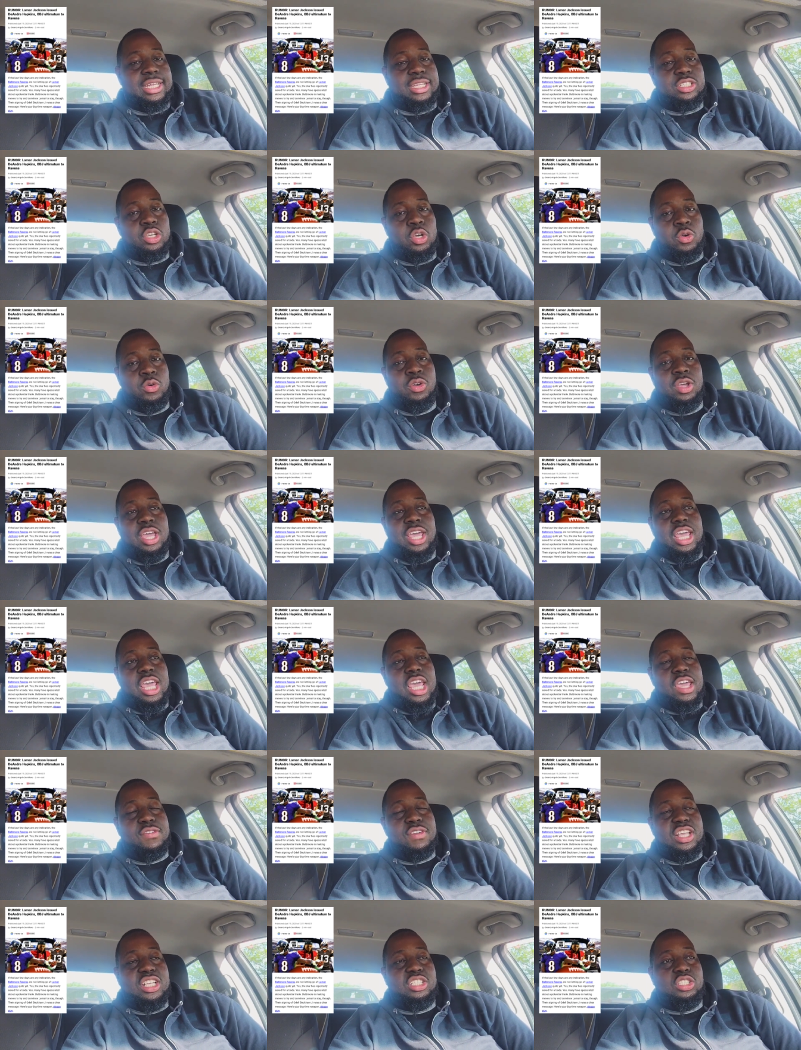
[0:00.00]
So if
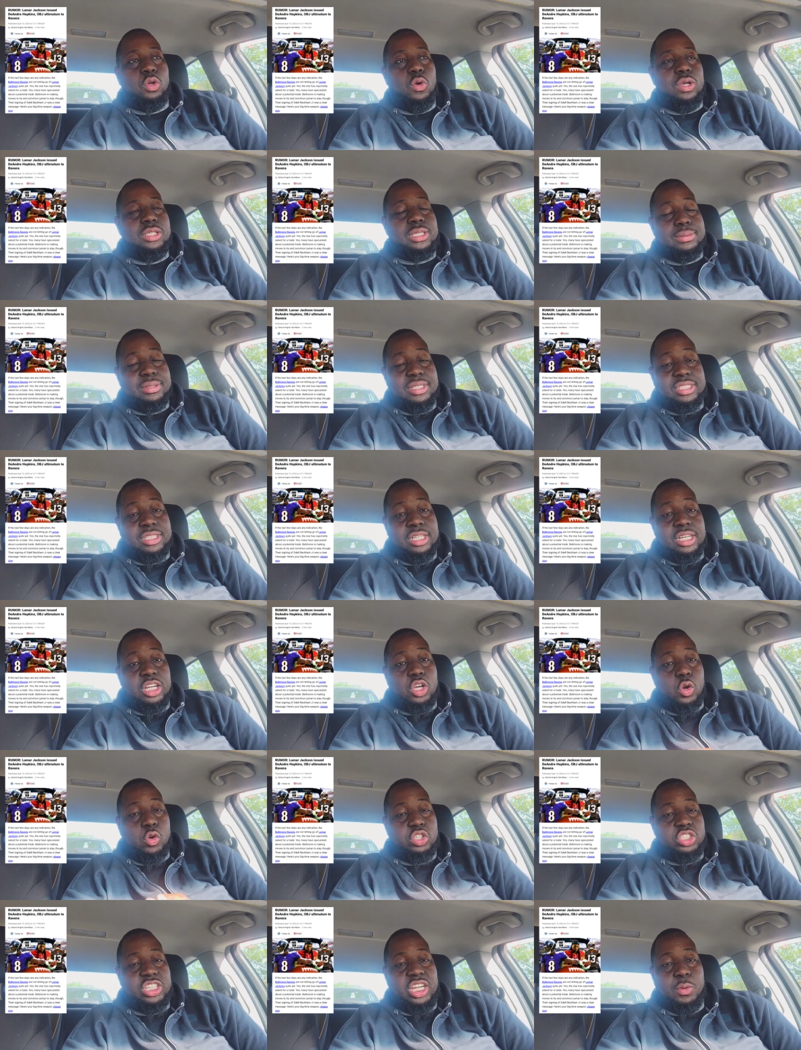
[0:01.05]
he's doing something to
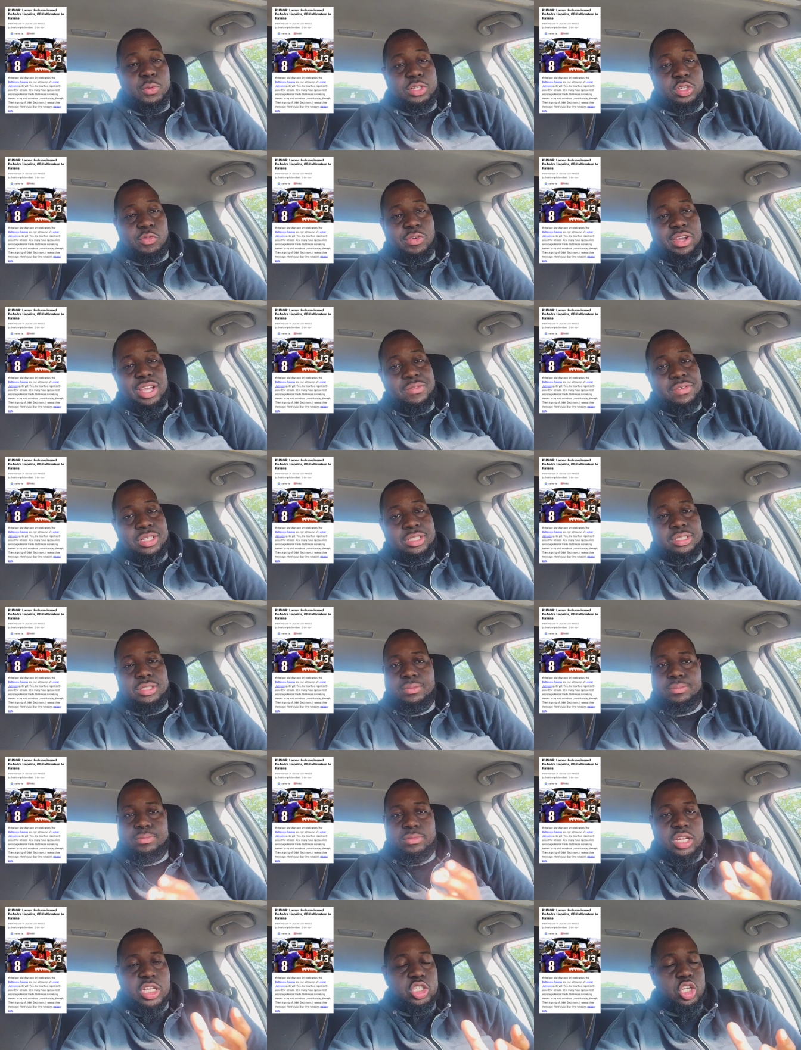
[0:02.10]
negotiate with the Ravens,
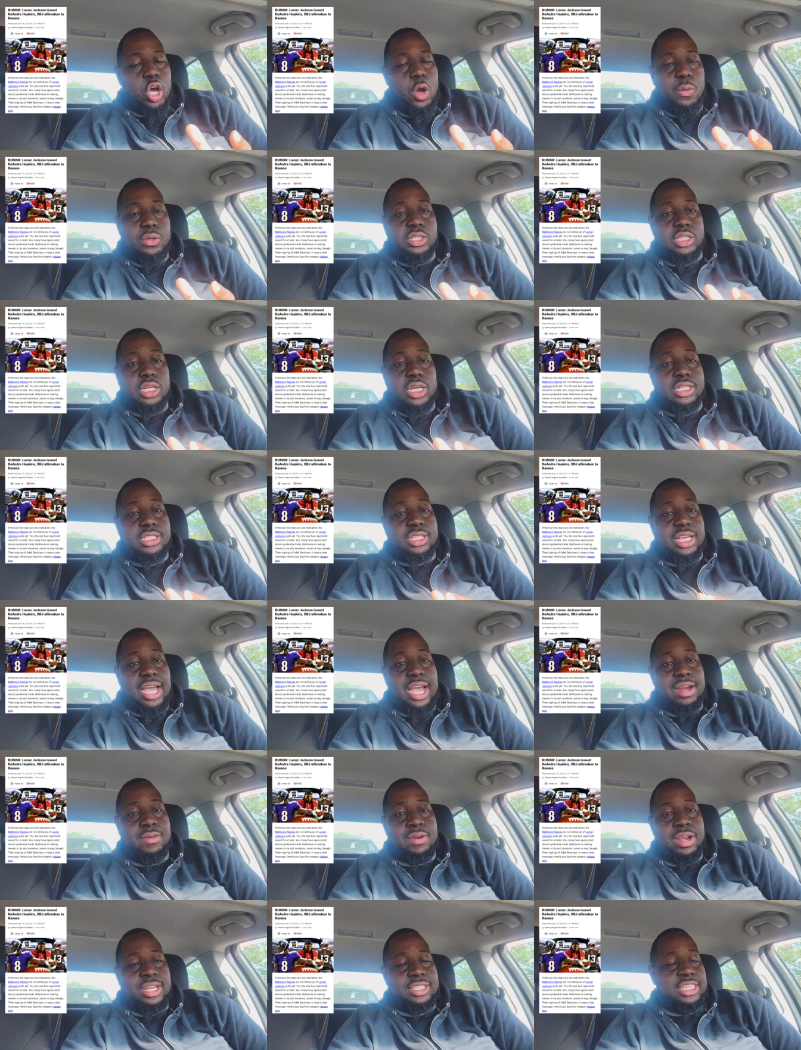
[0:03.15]
that's always a good sign, right?